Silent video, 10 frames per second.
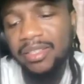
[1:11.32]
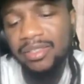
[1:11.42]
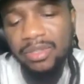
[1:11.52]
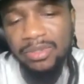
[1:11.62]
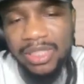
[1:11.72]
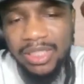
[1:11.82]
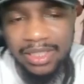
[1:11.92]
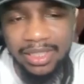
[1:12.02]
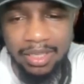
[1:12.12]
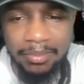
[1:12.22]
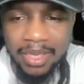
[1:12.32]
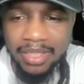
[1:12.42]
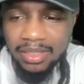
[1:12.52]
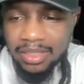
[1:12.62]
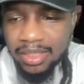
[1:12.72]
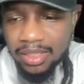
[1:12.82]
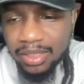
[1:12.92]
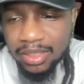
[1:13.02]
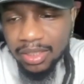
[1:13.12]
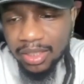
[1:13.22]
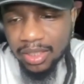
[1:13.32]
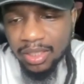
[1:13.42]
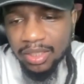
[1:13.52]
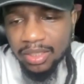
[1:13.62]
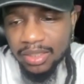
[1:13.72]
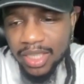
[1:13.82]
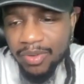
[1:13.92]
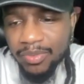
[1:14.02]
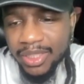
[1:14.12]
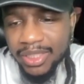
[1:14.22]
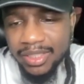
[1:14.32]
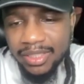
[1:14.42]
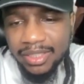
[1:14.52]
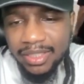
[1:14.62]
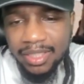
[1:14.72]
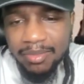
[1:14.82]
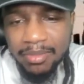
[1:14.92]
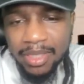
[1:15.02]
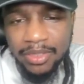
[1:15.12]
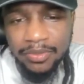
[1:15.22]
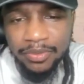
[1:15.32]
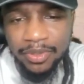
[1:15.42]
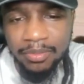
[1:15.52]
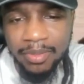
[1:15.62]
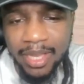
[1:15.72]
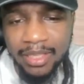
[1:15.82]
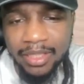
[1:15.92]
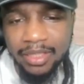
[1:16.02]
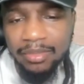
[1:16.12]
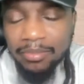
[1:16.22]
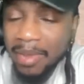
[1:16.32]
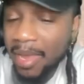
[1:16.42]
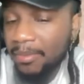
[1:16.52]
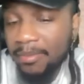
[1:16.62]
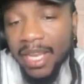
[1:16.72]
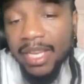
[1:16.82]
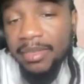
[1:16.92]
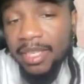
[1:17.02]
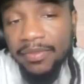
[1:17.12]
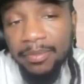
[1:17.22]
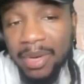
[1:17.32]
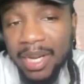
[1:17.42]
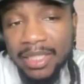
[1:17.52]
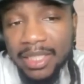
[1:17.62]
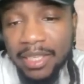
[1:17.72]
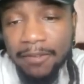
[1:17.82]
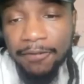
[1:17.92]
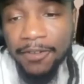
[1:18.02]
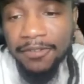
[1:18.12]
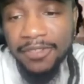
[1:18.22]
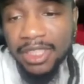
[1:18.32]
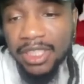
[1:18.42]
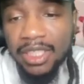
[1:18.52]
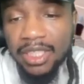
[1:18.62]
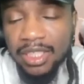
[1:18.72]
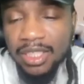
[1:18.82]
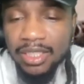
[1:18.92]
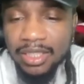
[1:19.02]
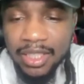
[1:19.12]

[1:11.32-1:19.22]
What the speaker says: you know, 6-7-8 seed. Not really seeing much from Atlanta. Maybe they can even probably get fifth seed because the